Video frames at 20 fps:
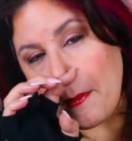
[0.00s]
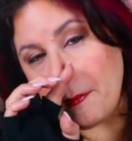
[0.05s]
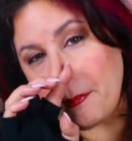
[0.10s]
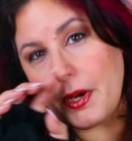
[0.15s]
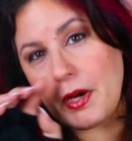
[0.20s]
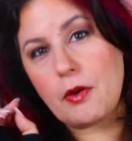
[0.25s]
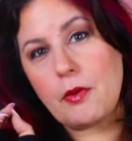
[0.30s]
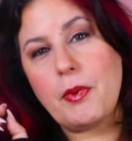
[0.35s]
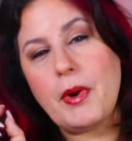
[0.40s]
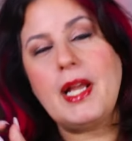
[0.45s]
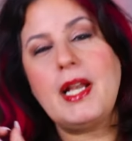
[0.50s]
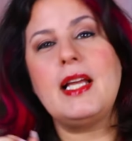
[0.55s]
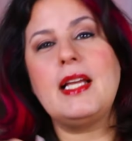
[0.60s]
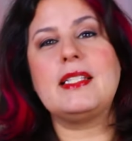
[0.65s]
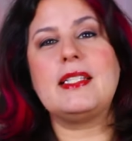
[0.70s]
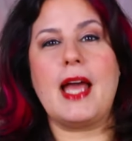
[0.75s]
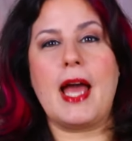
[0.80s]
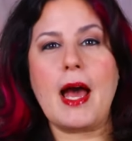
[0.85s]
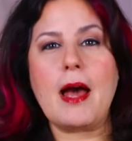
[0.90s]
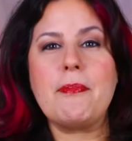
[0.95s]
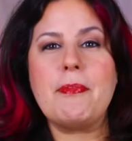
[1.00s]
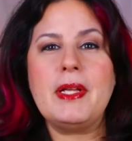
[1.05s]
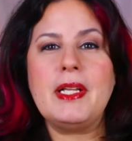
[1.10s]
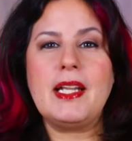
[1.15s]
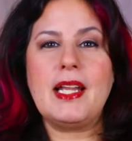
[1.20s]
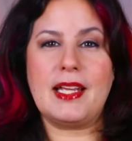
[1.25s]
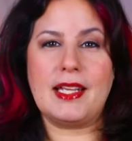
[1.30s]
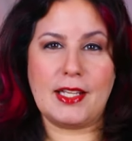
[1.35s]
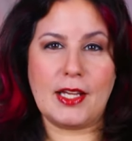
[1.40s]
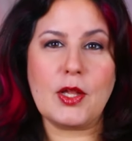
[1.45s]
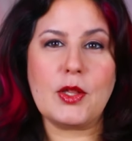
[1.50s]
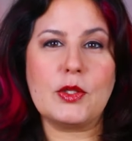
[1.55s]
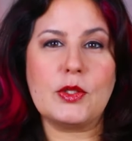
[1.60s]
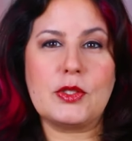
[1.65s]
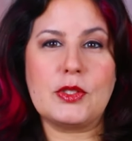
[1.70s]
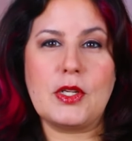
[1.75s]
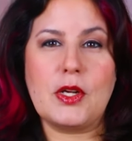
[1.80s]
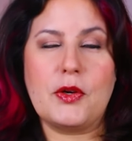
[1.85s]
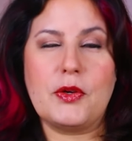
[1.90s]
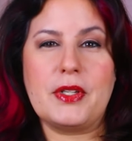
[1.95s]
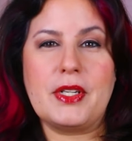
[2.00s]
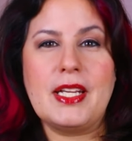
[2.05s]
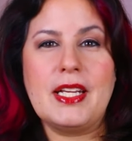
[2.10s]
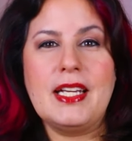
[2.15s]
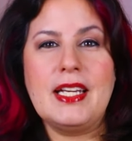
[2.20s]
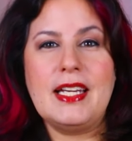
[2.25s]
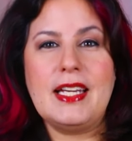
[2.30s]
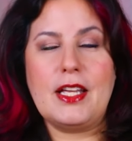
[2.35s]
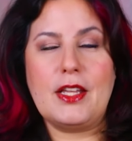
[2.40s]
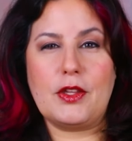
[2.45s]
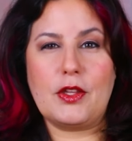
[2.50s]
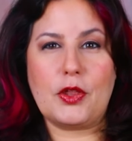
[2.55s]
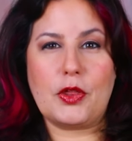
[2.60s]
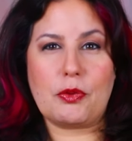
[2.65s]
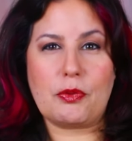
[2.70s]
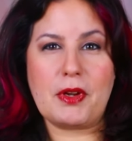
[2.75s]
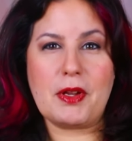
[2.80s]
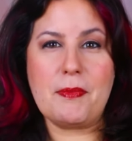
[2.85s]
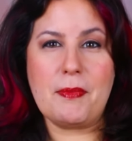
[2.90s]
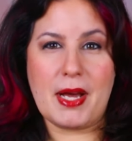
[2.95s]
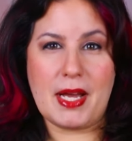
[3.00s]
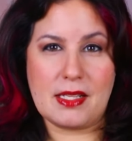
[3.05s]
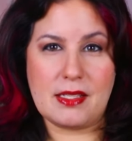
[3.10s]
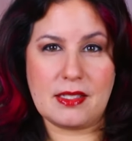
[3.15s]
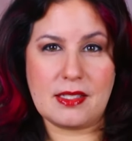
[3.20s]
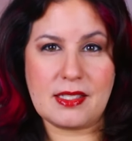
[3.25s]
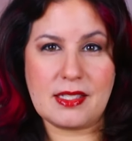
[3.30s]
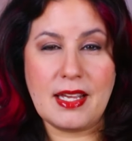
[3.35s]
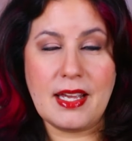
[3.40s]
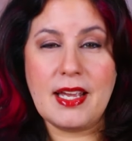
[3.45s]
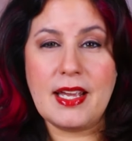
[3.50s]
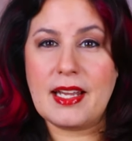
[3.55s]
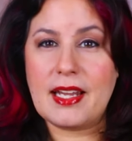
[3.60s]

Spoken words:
But what has happened at Yellowstone in the 3 months?